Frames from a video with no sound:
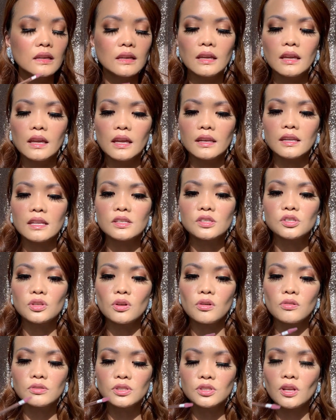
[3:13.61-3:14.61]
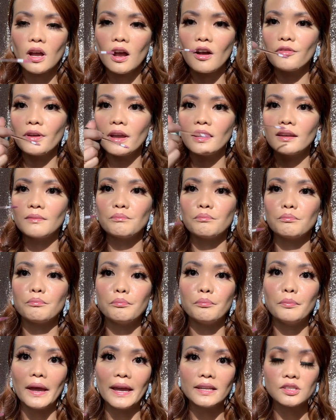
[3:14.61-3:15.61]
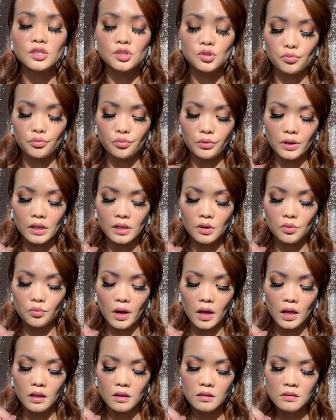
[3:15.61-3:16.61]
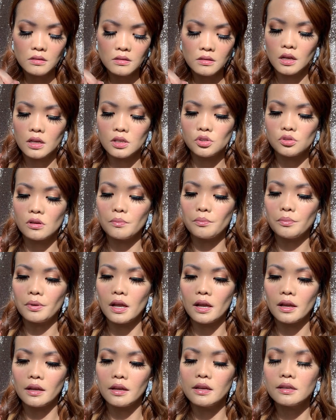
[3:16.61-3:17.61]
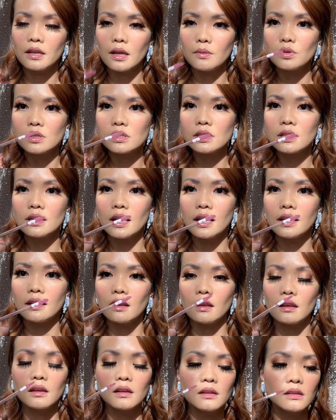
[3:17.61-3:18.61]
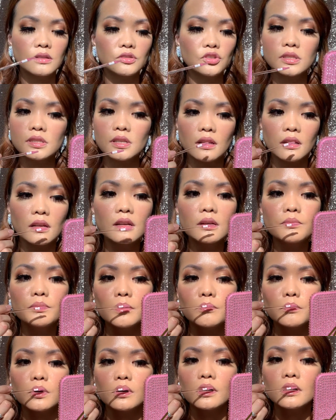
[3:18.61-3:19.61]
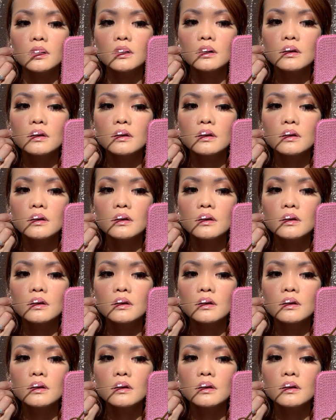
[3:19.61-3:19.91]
it is so soft and it bends really well as you apply it. I'm just gonna add just a little bit more.